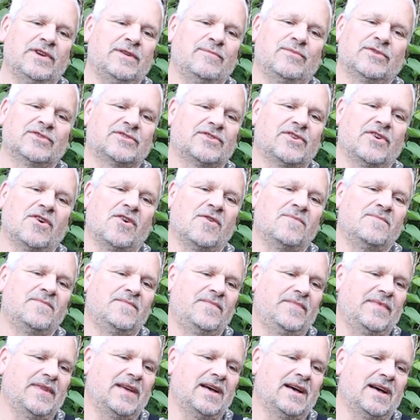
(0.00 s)
it was gone.
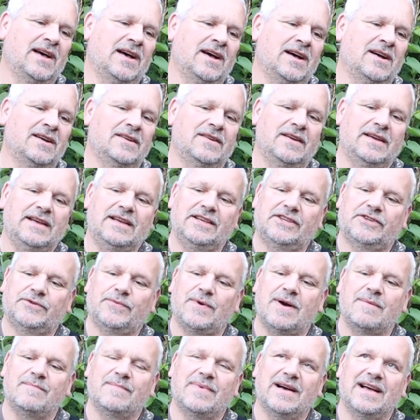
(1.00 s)
It
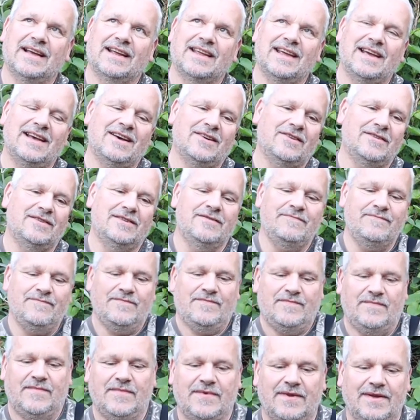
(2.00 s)
swam back out, and
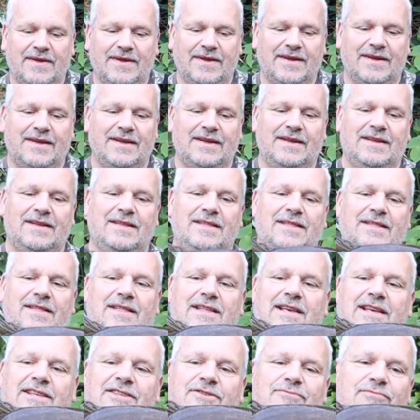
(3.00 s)

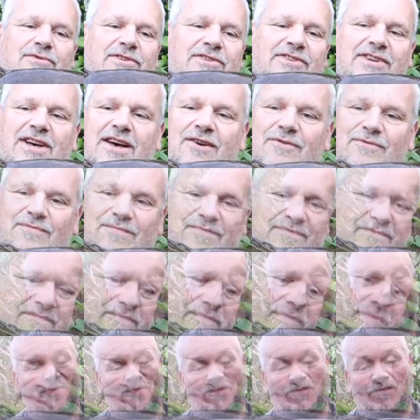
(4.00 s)
there's the result.
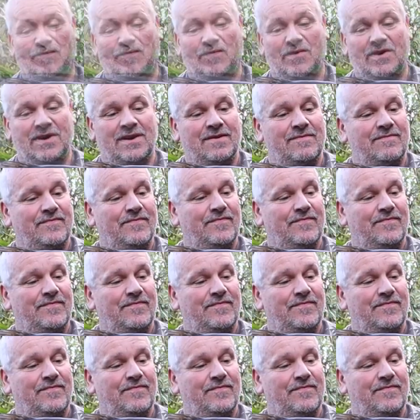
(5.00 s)
Well,